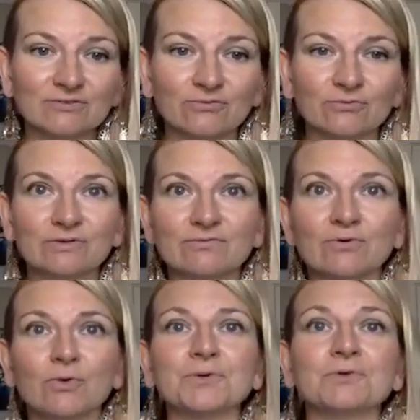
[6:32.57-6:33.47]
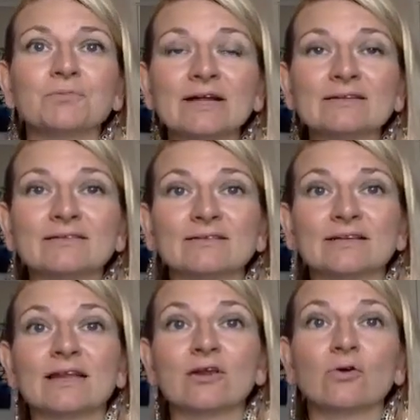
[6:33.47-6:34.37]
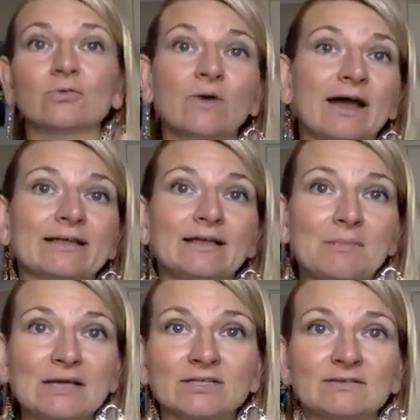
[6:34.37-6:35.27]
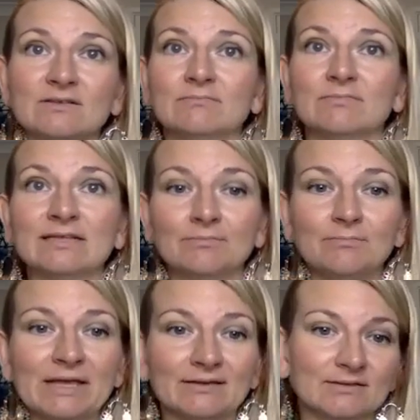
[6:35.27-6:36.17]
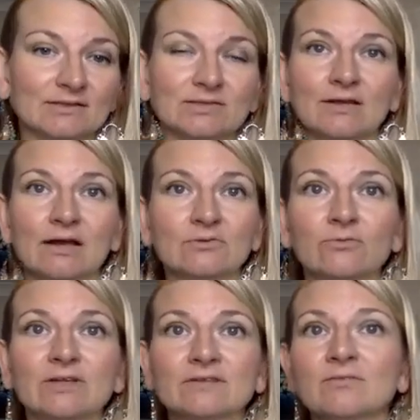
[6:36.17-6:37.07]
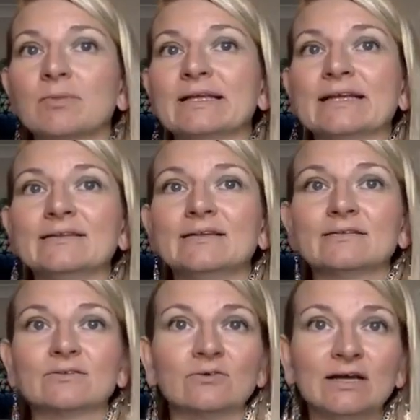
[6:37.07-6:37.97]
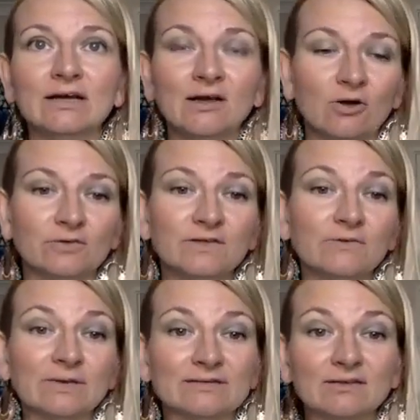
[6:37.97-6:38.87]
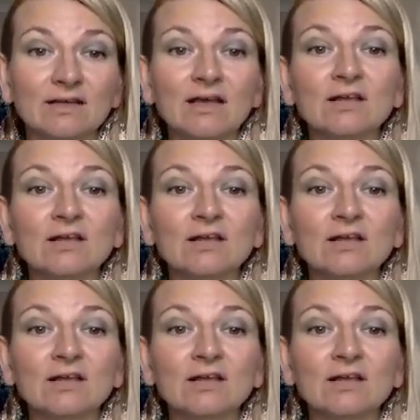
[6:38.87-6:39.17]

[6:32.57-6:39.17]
through different quantum practices can go to higher dimensions and meet beings such as Arcturians or Pleiadians or Sirians.